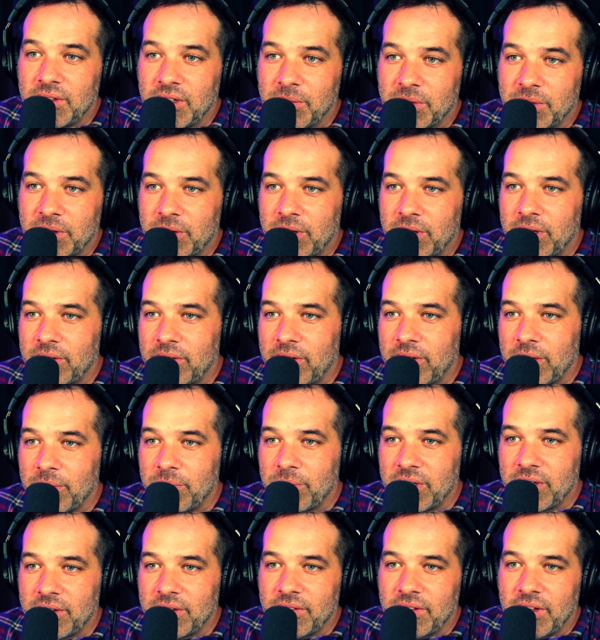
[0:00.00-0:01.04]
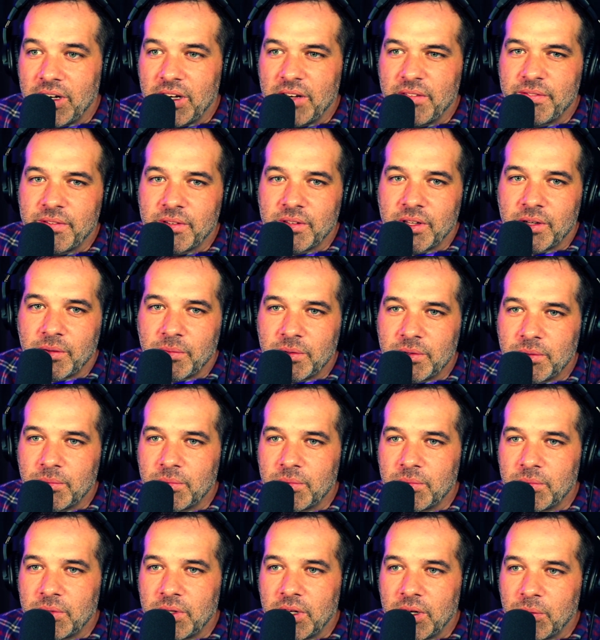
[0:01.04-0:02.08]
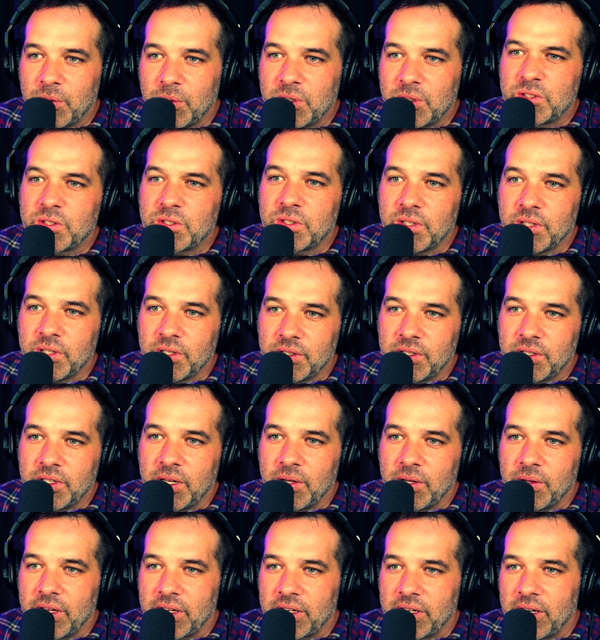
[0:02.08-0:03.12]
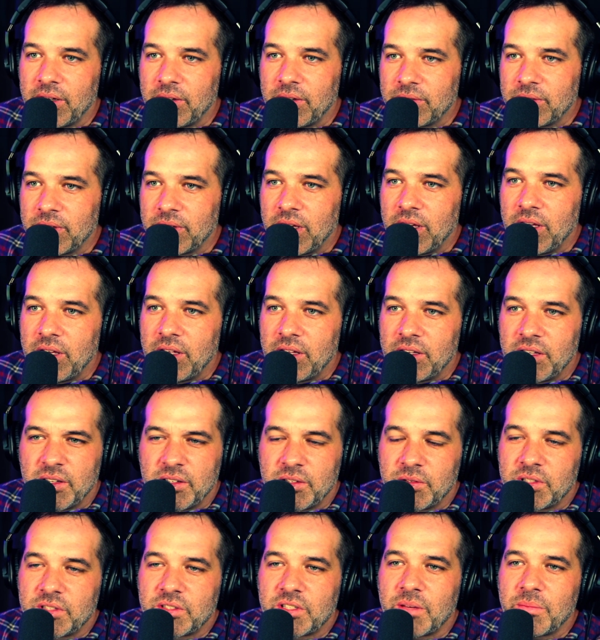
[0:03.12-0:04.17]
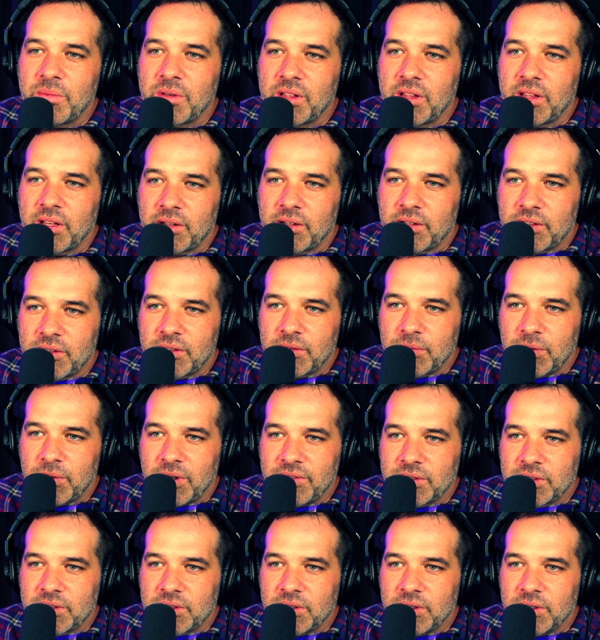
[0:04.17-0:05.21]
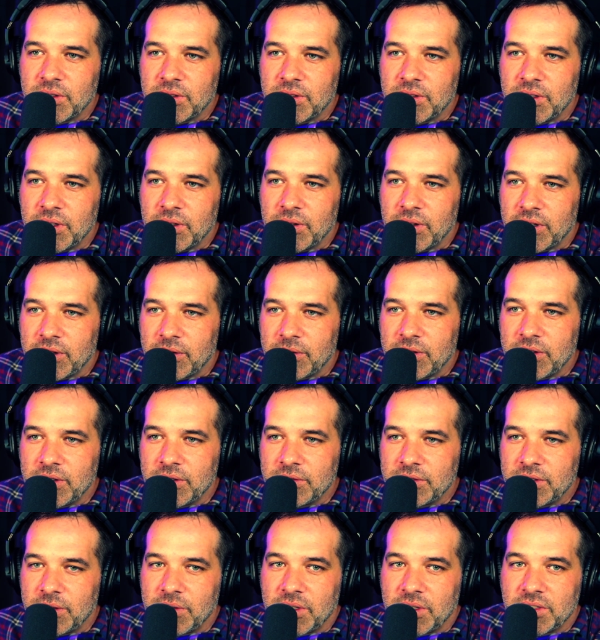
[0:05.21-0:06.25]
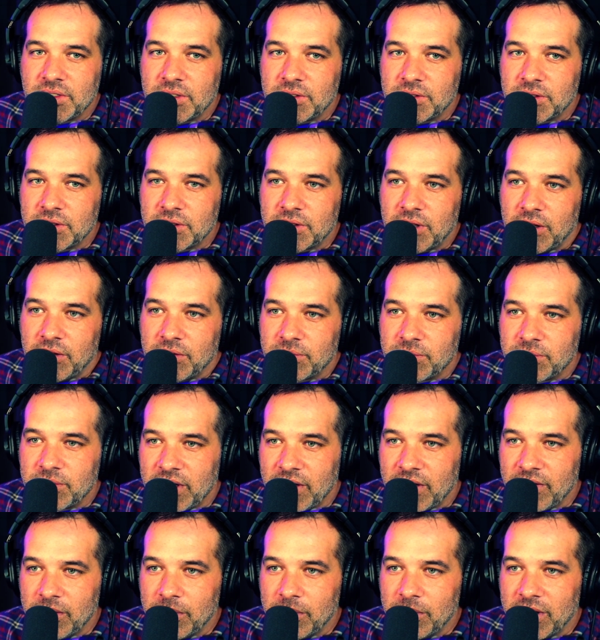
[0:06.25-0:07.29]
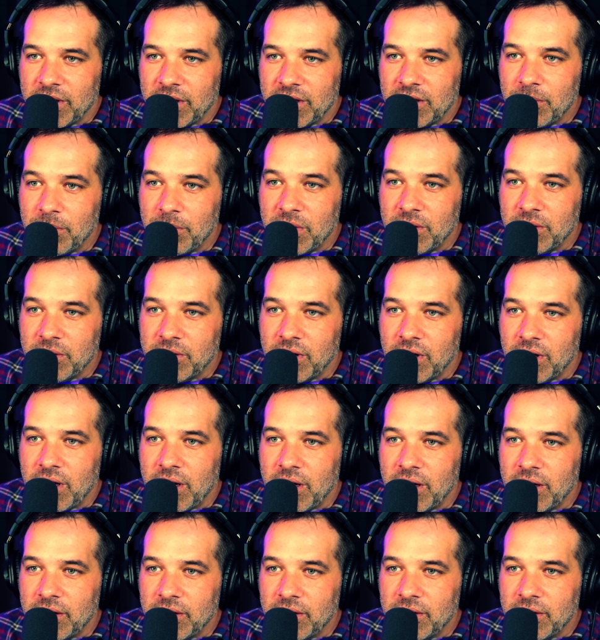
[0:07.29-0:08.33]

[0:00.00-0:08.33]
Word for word: And I'm like, okay, great. But then if they're like, what, you know, what's good? You know, like I'll just give me like whatever's good. You know, like and sometimes I'll give them like the middle of the line.